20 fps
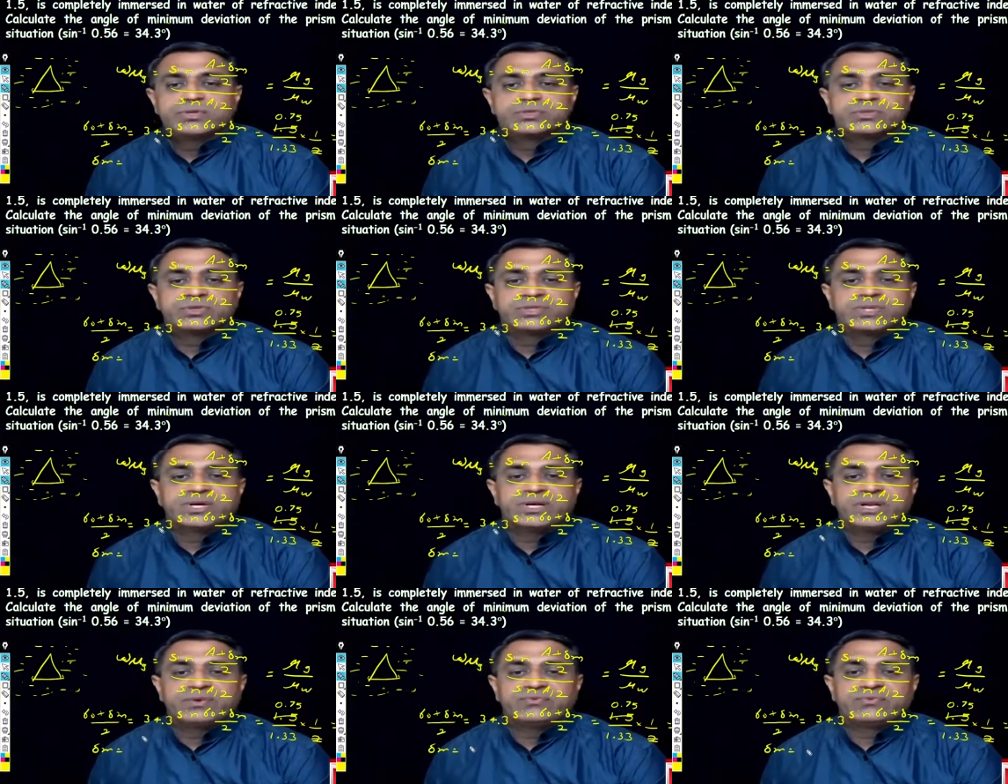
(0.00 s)
so
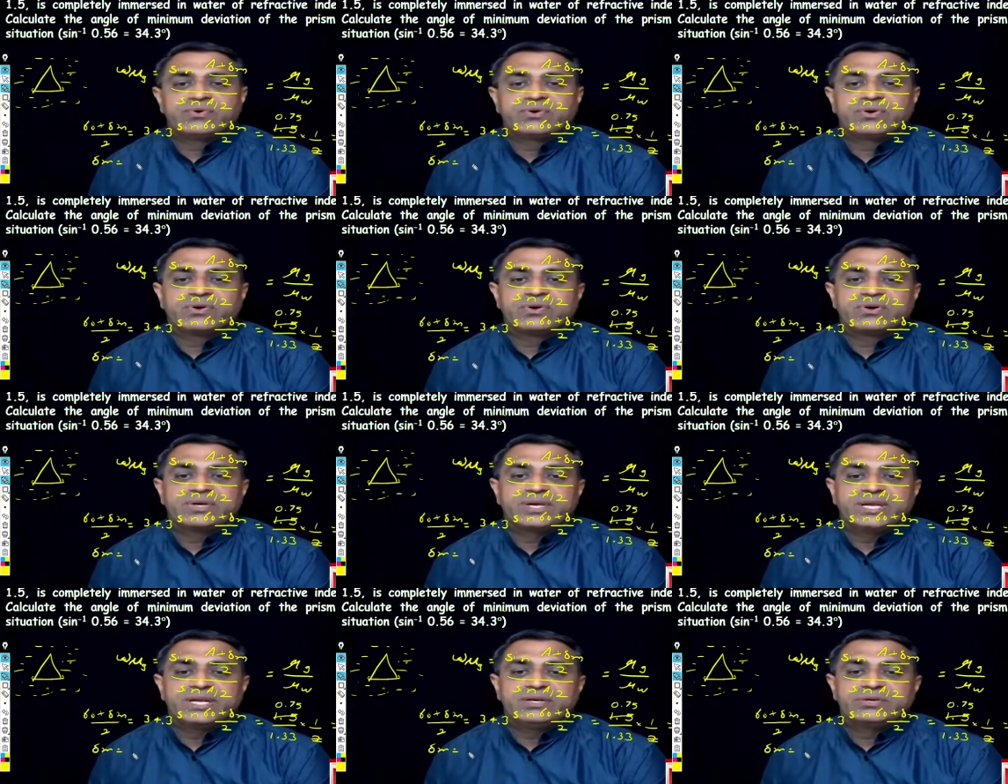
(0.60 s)

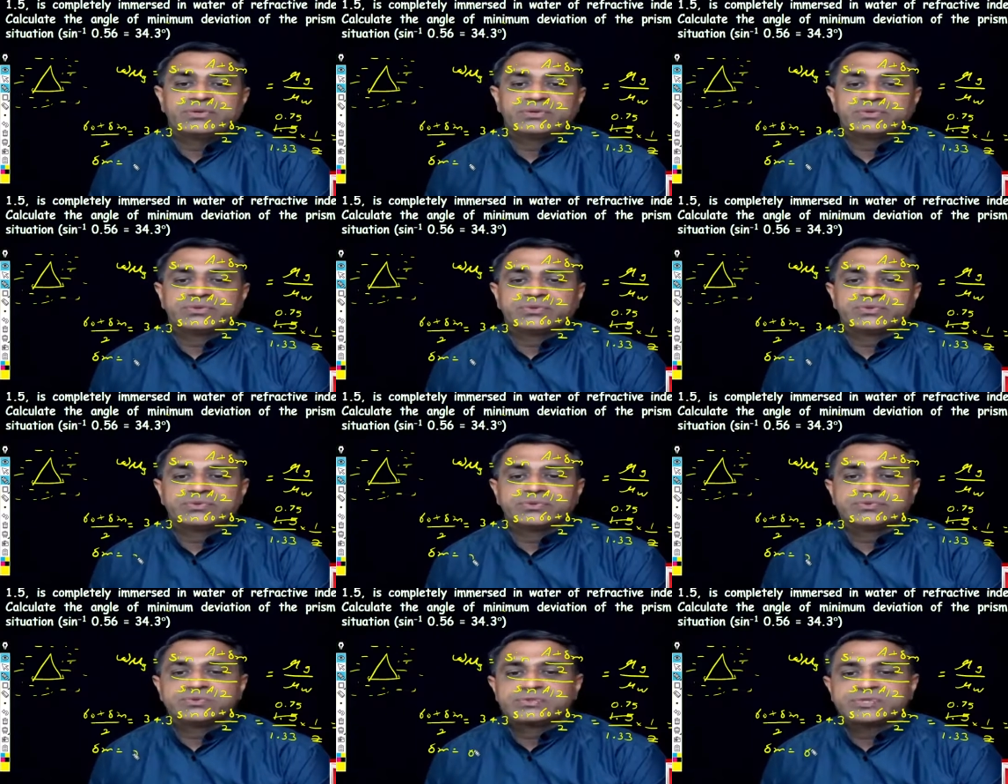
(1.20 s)
34 into
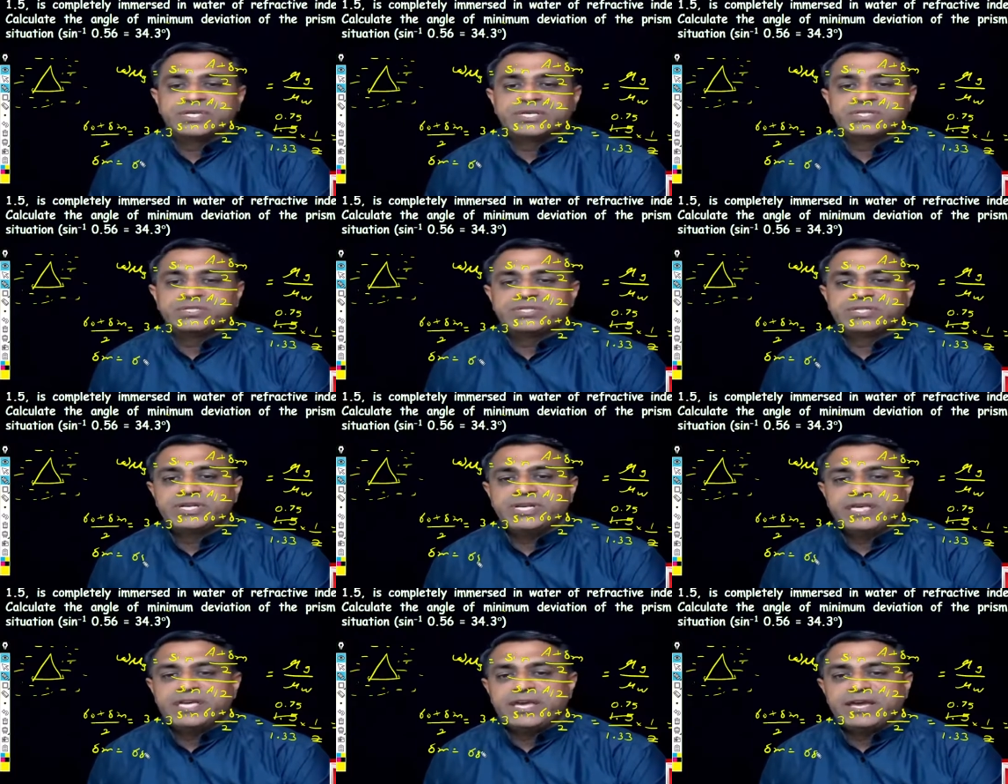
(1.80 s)
2,
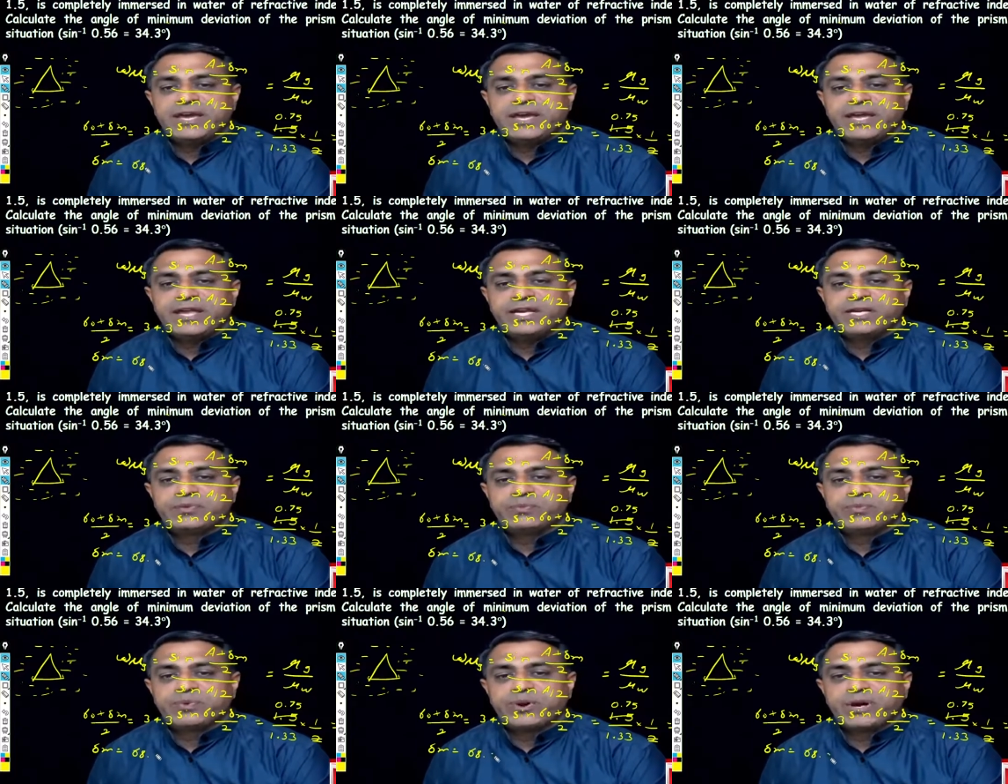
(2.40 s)

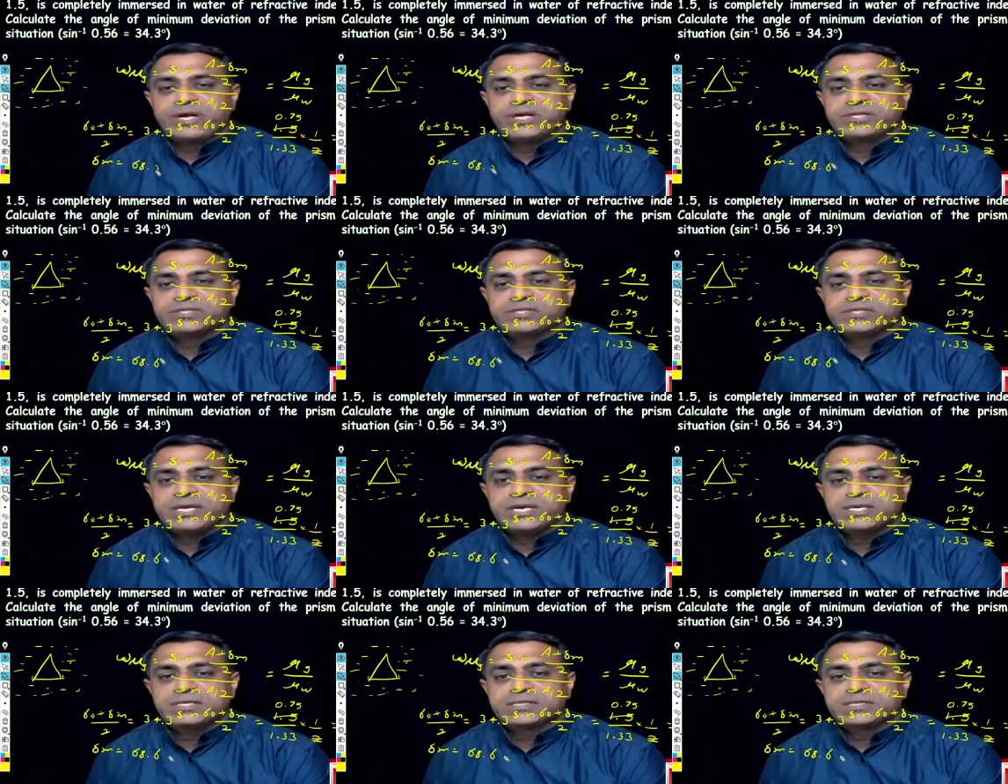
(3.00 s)

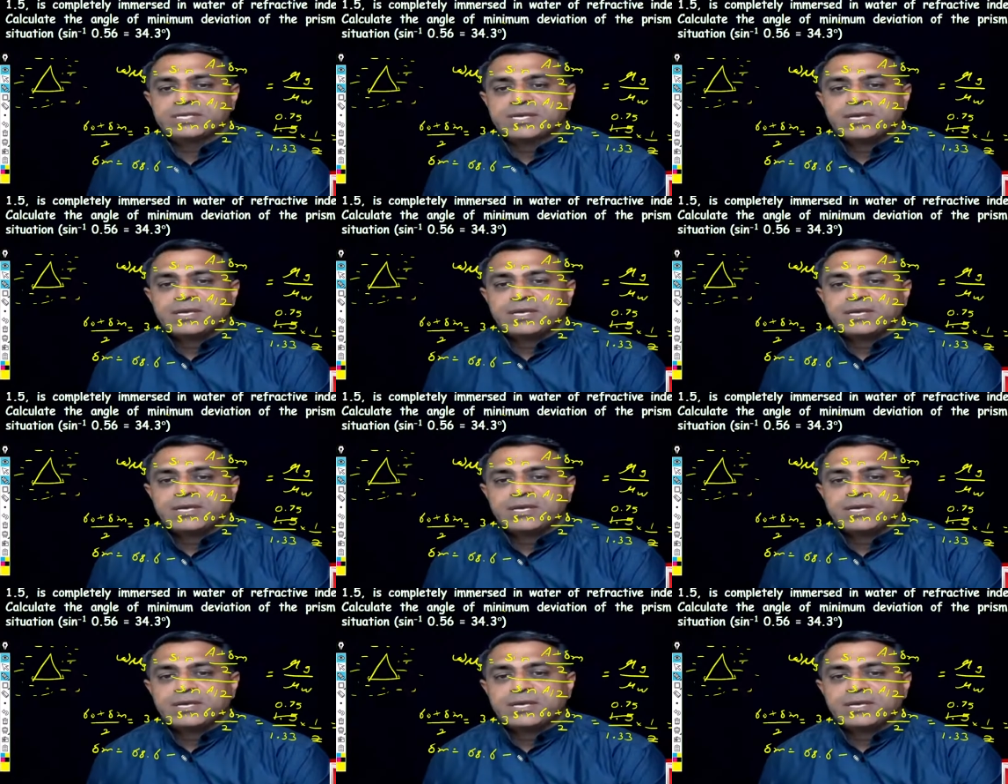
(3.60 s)
68.6